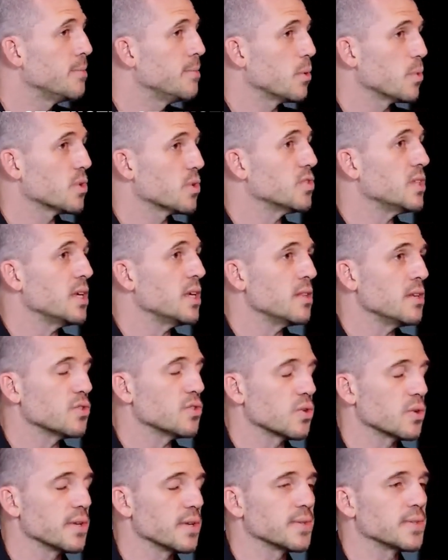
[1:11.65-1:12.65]
but we're seeing
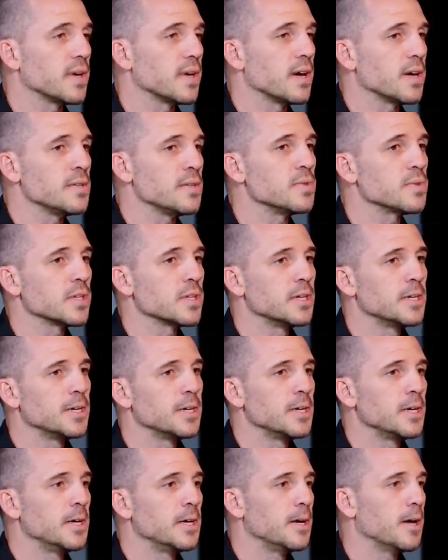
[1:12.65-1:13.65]
these early signs.
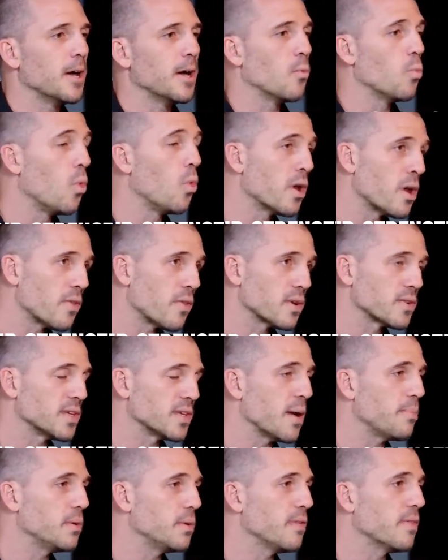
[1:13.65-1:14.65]
Um, one other
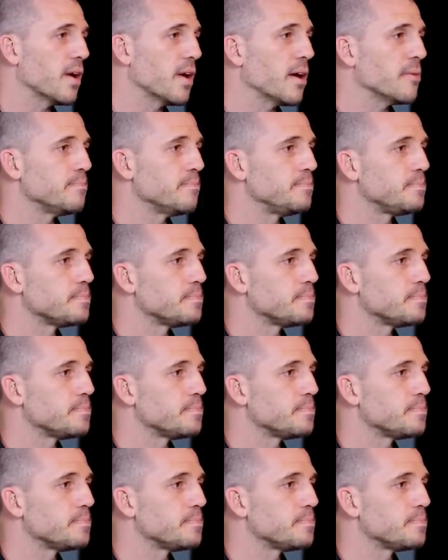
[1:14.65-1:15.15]
example of that,